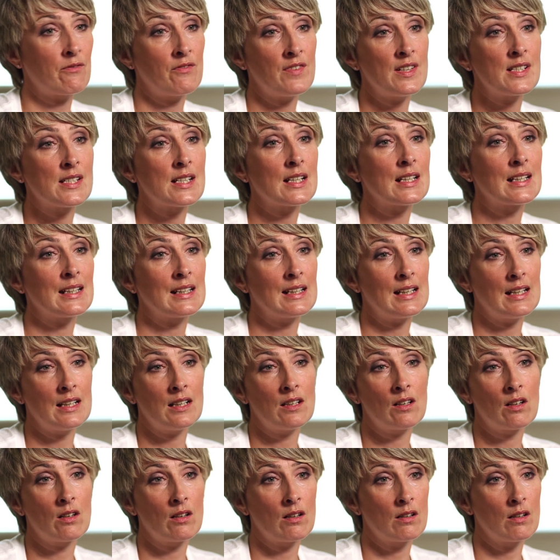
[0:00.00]

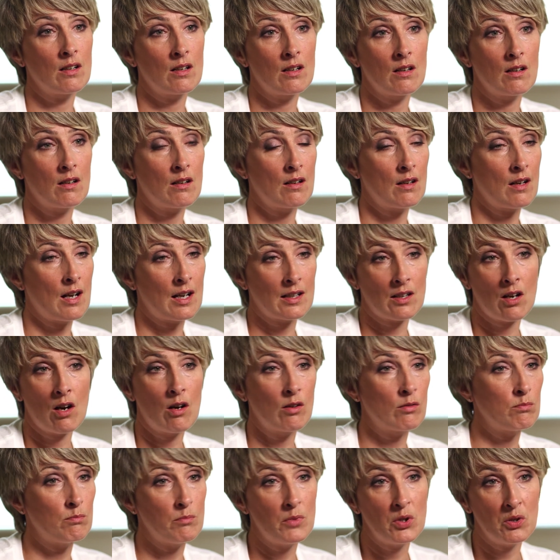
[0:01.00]
physically, I
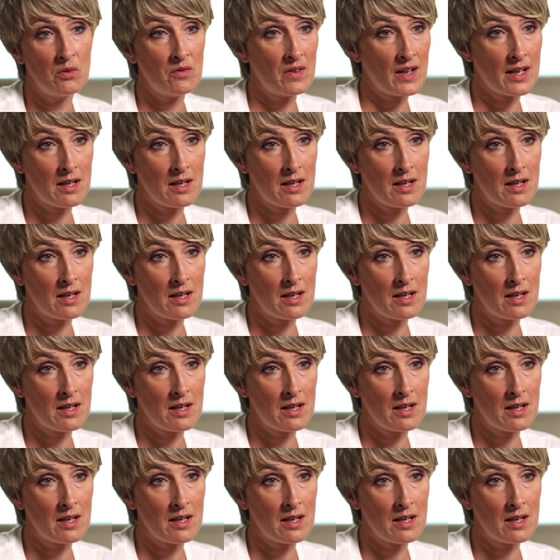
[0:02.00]
can't move